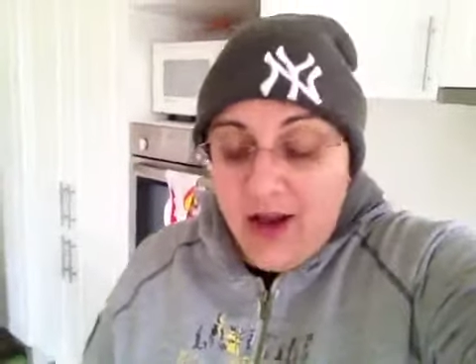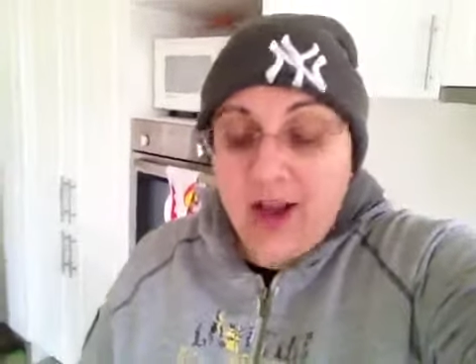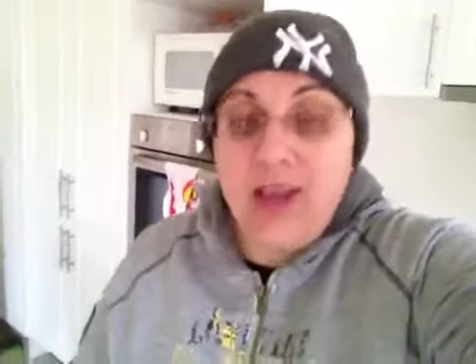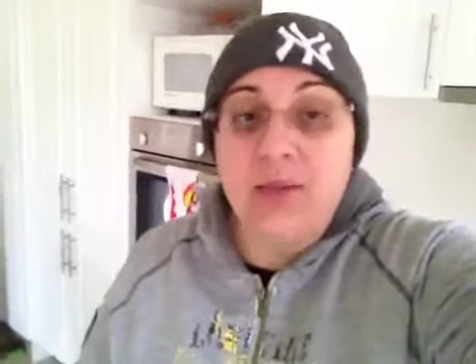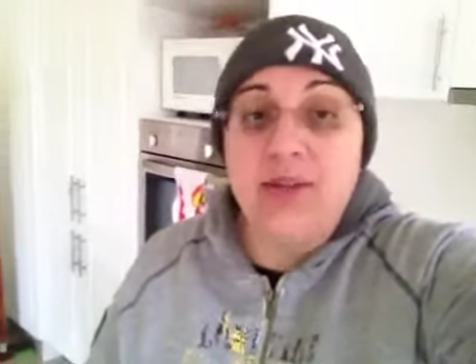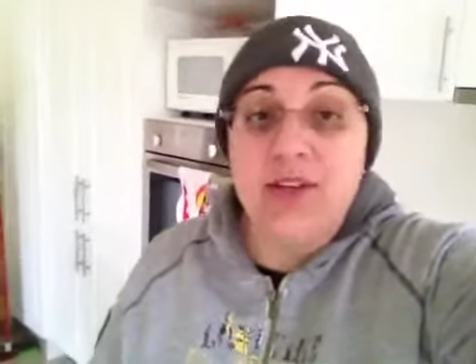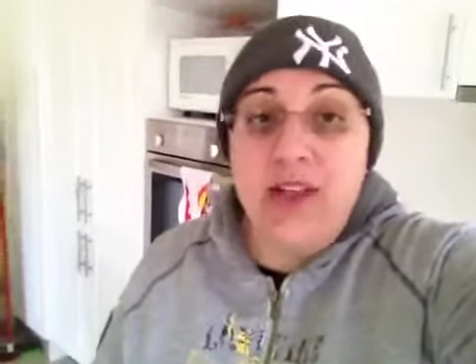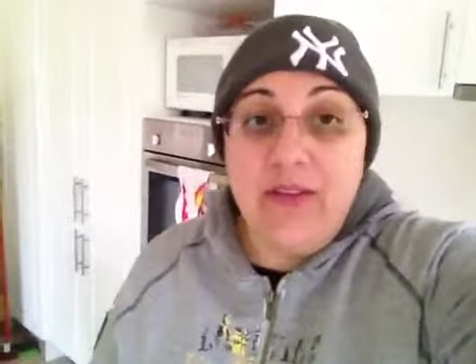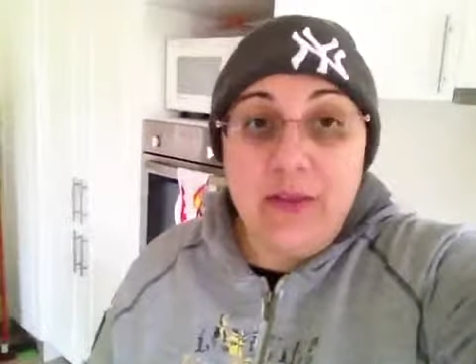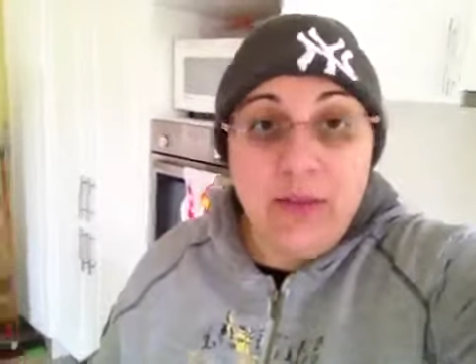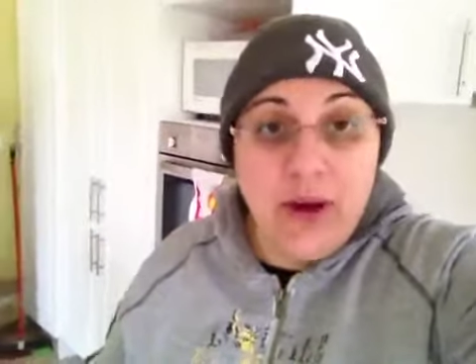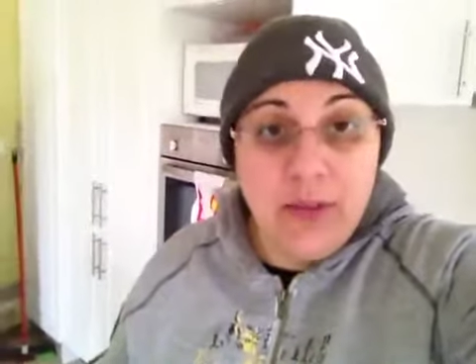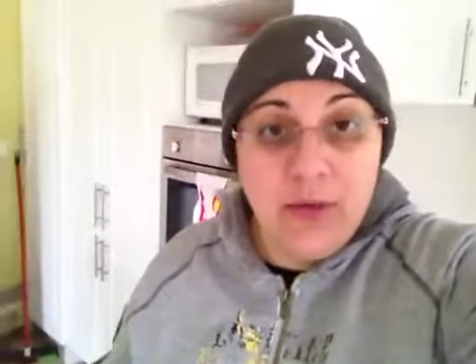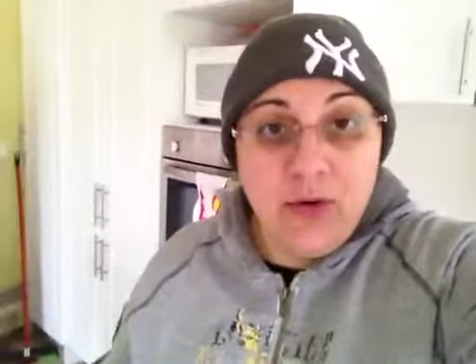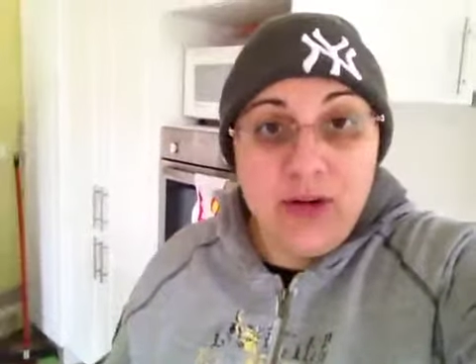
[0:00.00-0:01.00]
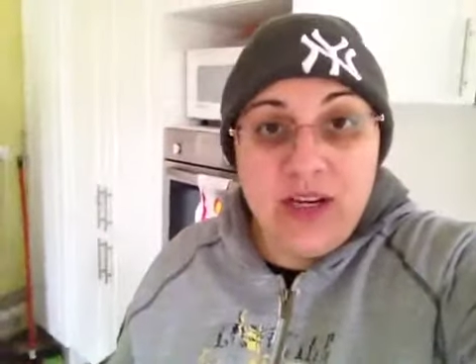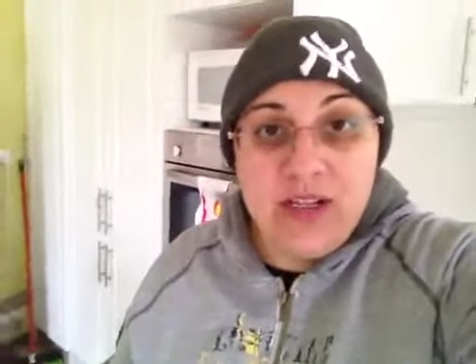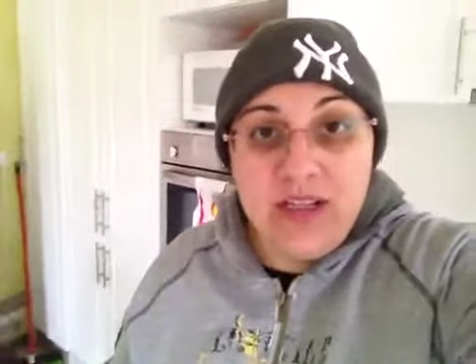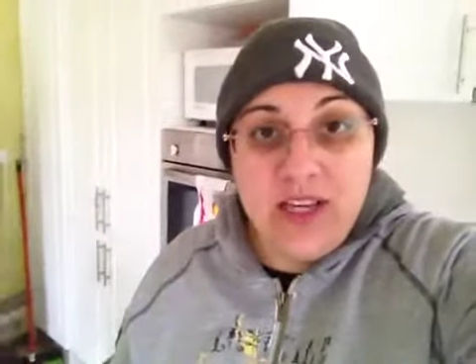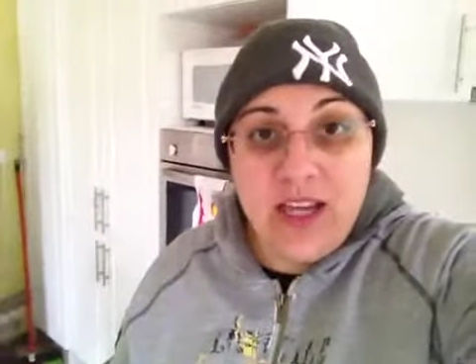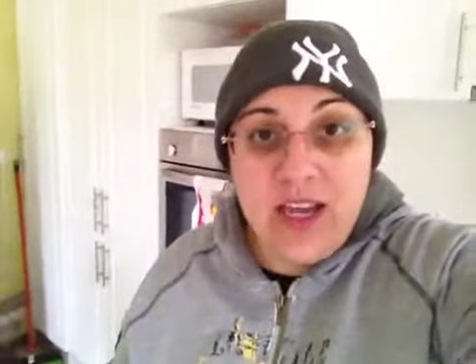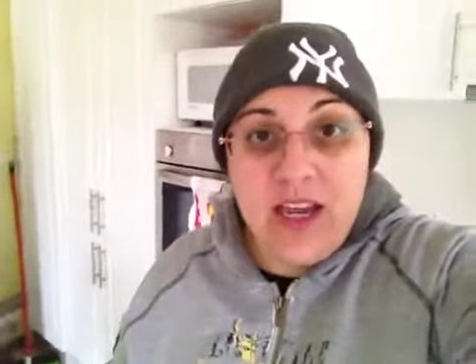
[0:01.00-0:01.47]
I am just having my
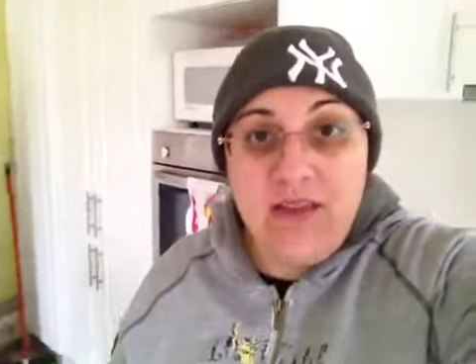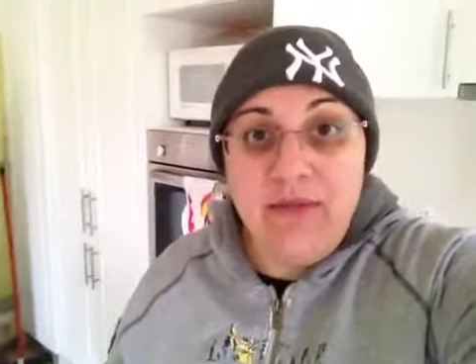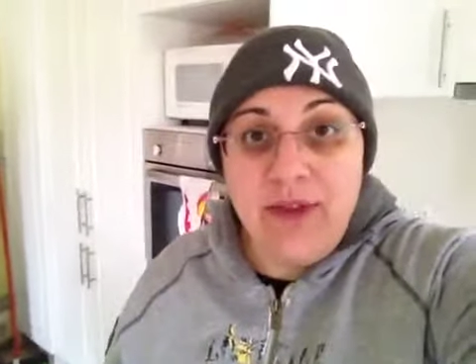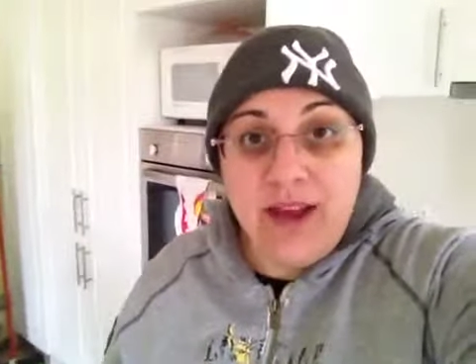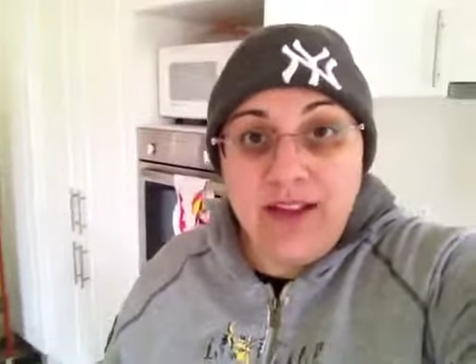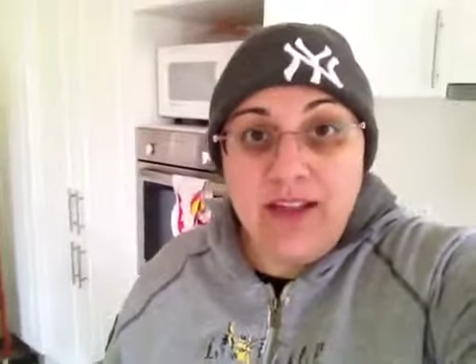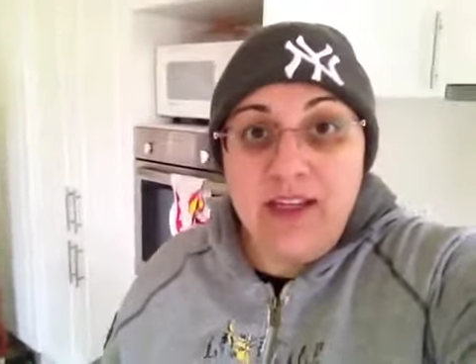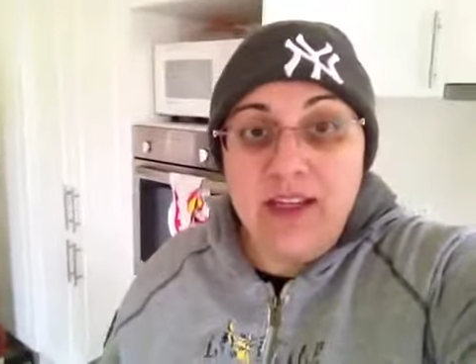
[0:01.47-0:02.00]
morning tea. In fact,